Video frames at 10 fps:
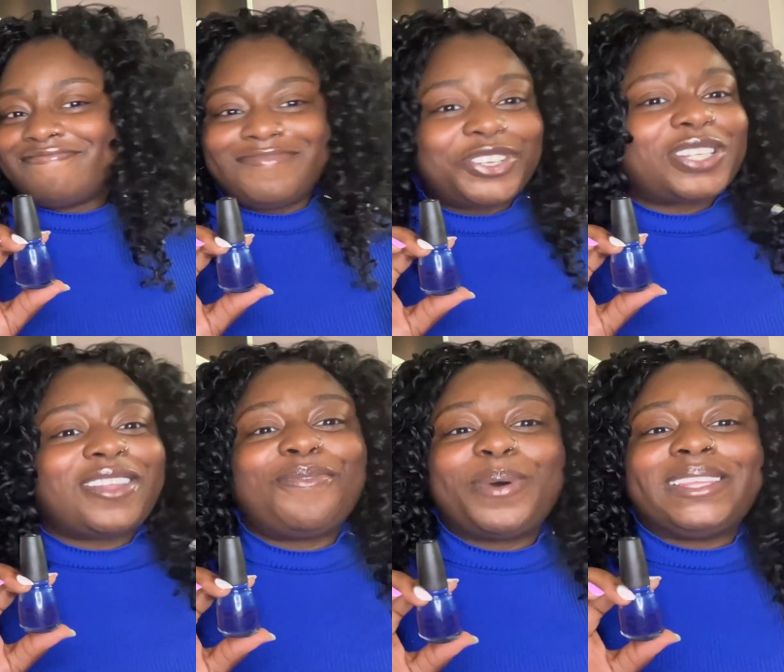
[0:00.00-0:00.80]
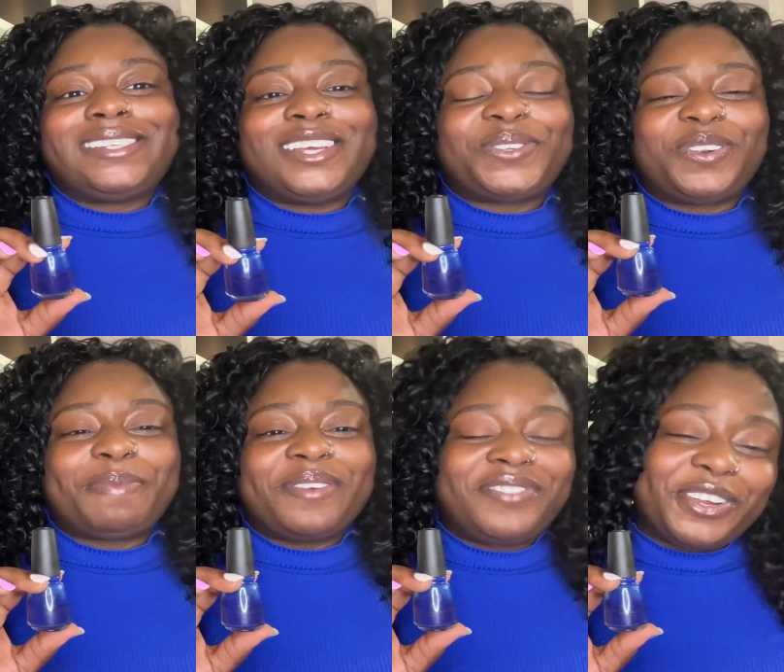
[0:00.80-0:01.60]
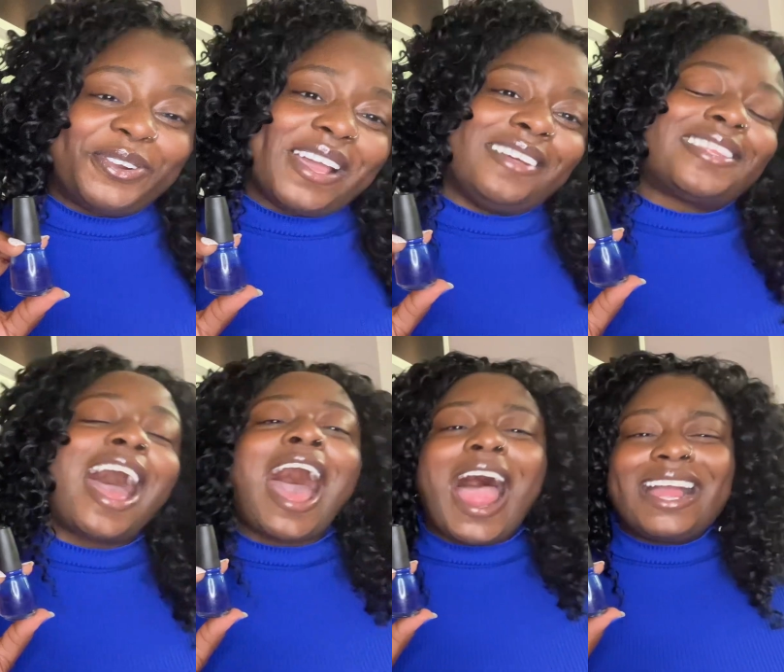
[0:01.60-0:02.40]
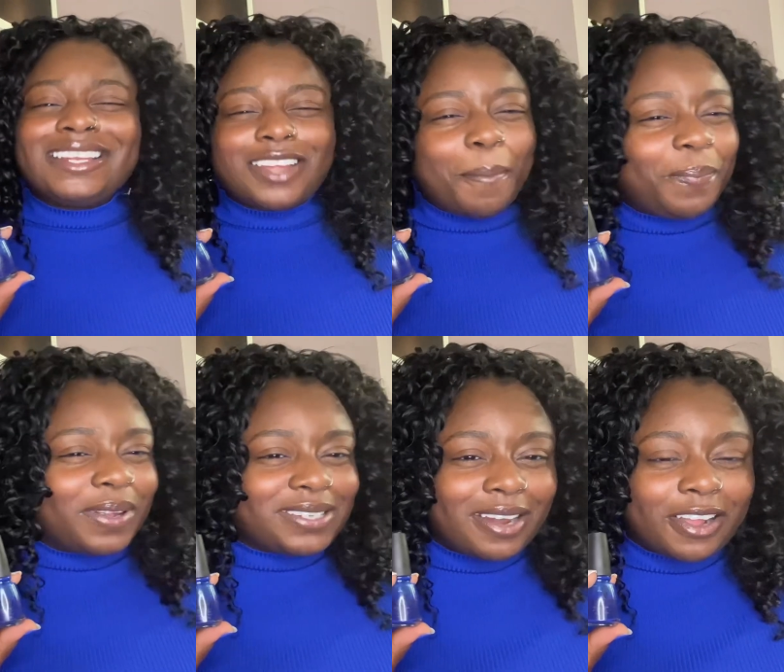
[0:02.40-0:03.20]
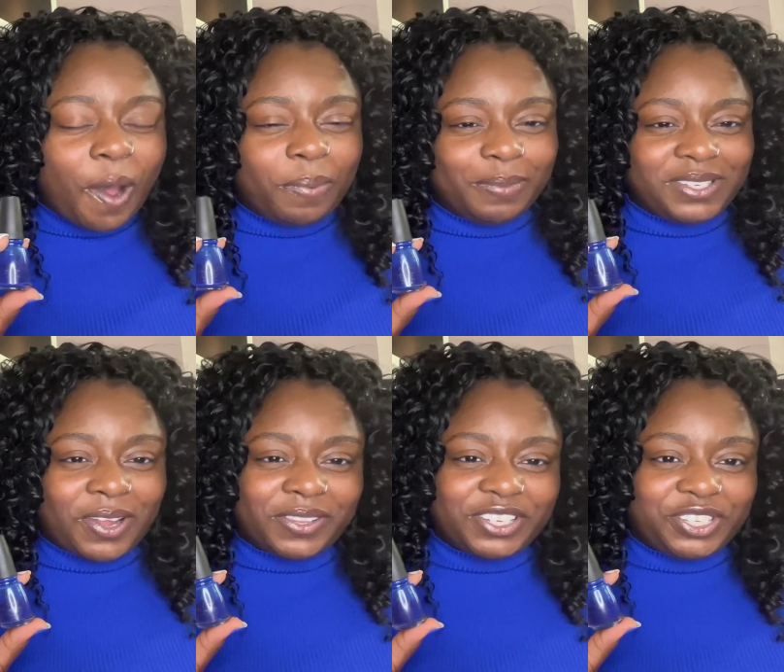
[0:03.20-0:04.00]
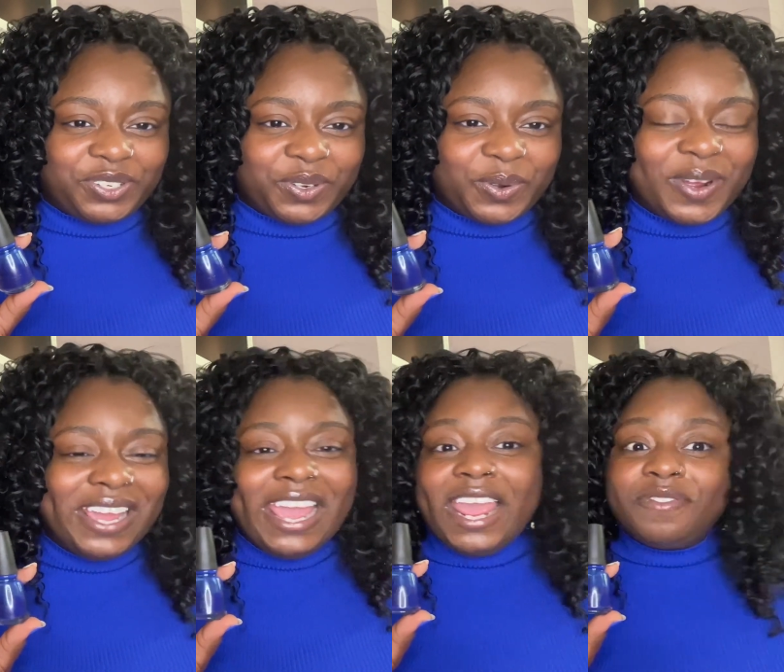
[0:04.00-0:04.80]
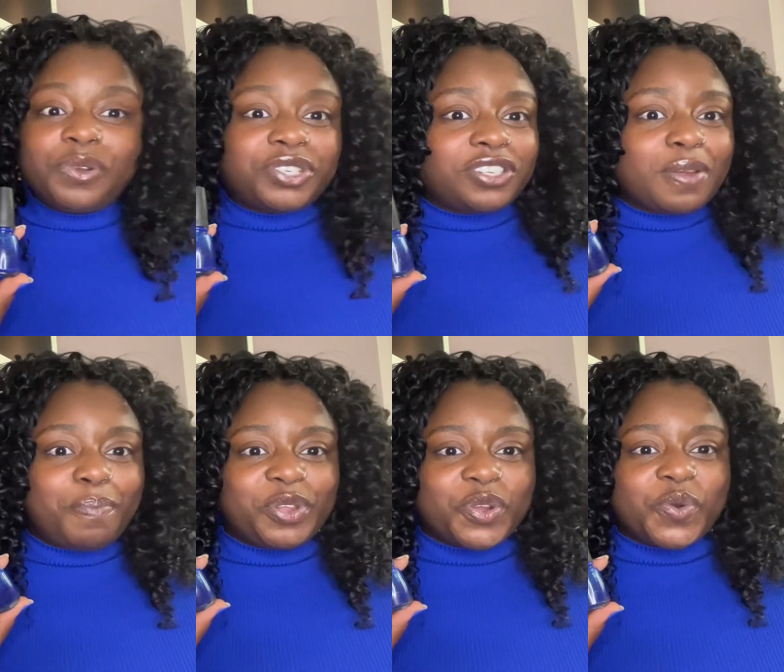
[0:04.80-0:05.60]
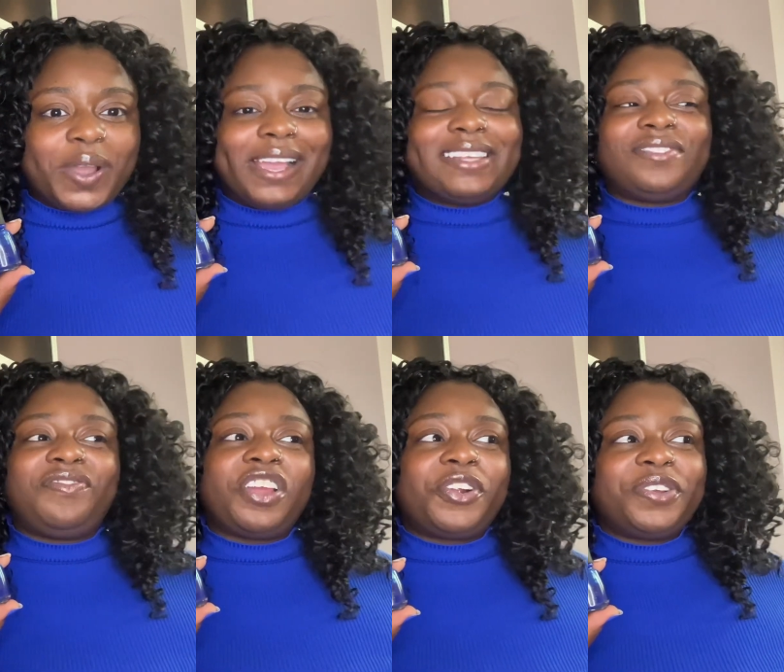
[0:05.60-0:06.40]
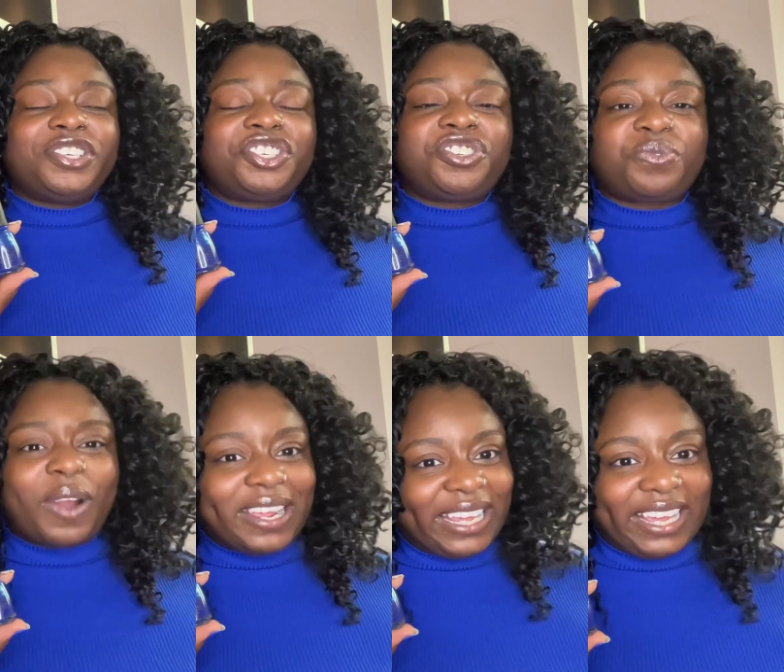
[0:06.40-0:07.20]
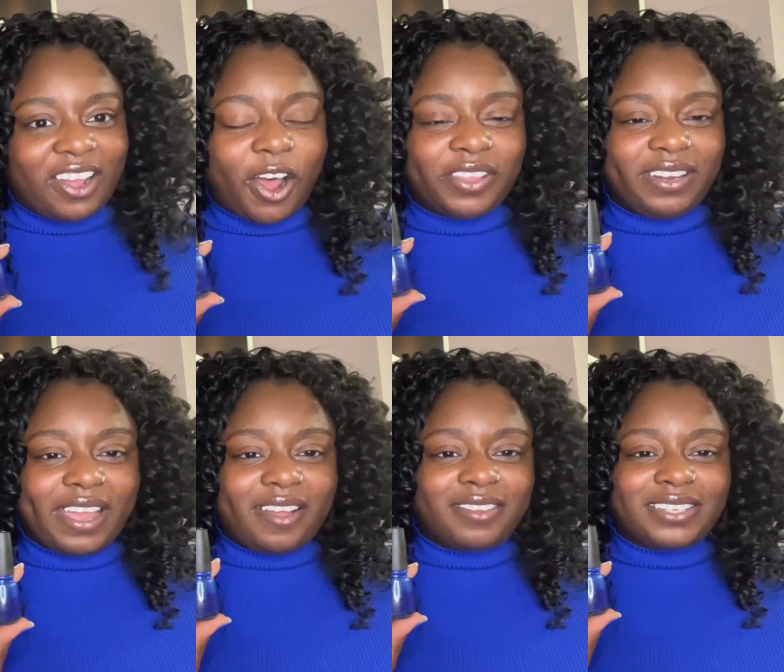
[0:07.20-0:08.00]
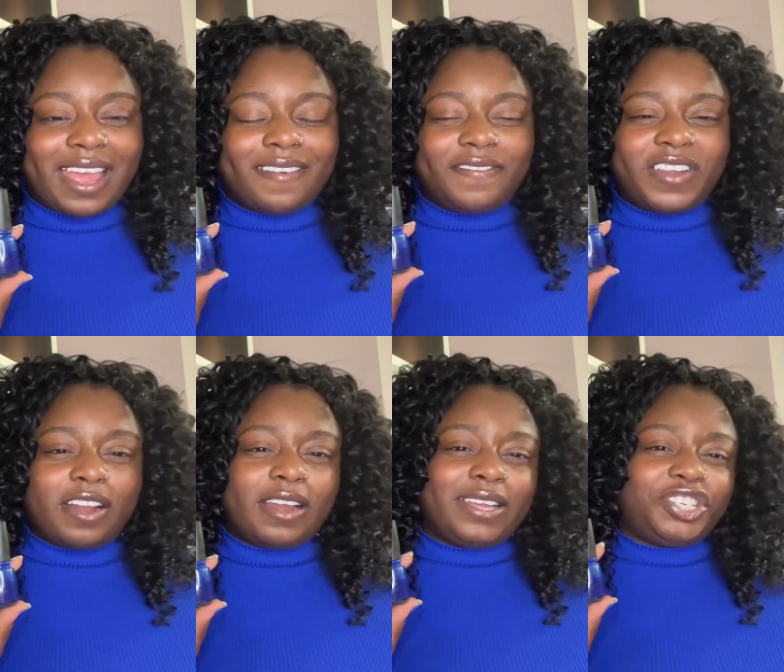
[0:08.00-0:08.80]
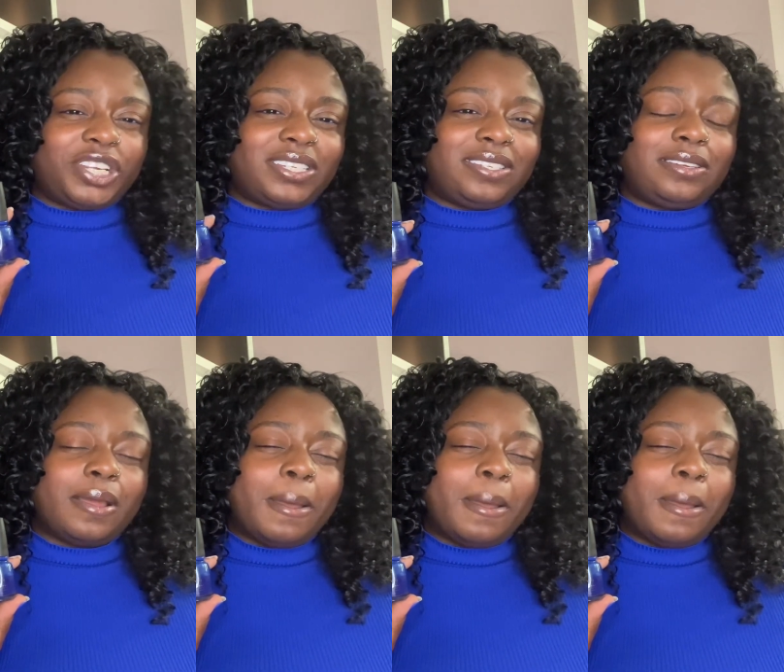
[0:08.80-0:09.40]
just love what this does for my fingernails. I get a ton of compliments on this too. Even though it's just a blue, it's very striking on the nails and very just